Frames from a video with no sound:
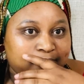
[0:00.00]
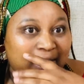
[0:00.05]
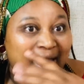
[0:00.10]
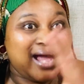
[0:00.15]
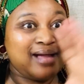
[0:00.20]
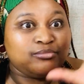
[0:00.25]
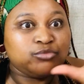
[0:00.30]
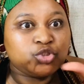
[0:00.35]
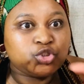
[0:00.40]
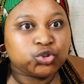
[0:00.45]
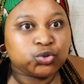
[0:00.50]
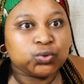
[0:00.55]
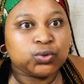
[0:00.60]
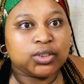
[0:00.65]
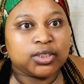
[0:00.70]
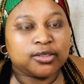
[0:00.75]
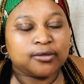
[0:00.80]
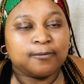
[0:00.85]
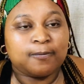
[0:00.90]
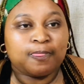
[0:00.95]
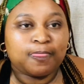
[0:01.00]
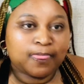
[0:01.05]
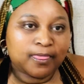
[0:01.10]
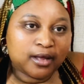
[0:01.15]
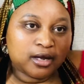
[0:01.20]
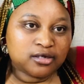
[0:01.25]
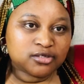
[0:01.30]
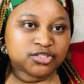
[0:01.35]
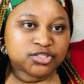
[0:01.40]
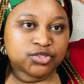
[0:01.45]
I'm shook.
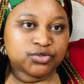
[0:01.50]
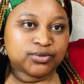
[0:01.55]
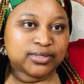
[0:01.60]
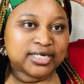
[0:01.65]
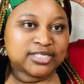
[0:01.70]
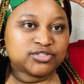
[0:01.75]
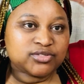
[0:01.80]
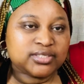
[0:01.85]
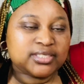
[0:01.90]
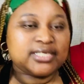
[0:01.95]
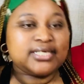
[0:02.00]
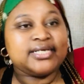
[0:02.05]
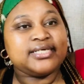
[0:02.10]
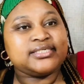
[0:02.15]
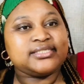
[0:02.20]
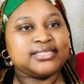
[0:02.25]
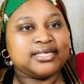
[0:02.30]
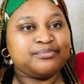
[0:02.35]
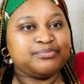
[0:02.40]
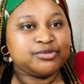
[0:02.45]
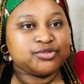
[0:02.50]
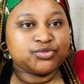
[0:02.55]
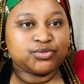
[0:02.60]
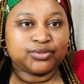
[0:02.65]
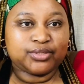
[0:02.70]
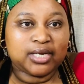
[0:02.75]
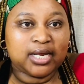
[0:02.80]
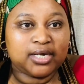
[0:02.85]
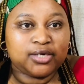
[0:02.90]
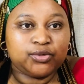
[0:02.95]
I'll see you guys on the next
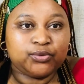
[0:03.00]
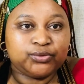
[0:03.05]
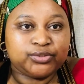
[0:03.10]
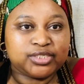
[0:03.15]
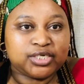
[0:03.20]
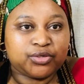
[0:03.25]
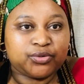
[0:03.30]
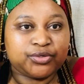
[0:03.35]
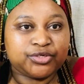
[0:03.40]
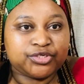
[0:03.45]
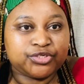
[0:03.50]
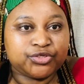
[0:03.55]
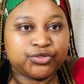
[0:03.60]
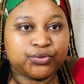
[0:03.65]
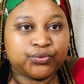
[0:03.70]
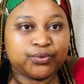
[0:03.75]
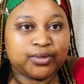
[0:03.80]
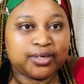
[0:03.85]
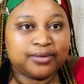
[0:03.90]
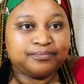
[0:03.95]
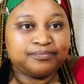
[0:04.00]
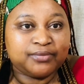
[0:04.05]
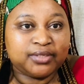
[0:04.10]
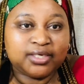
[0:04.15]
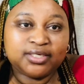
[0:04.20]
episode. A lucha continua.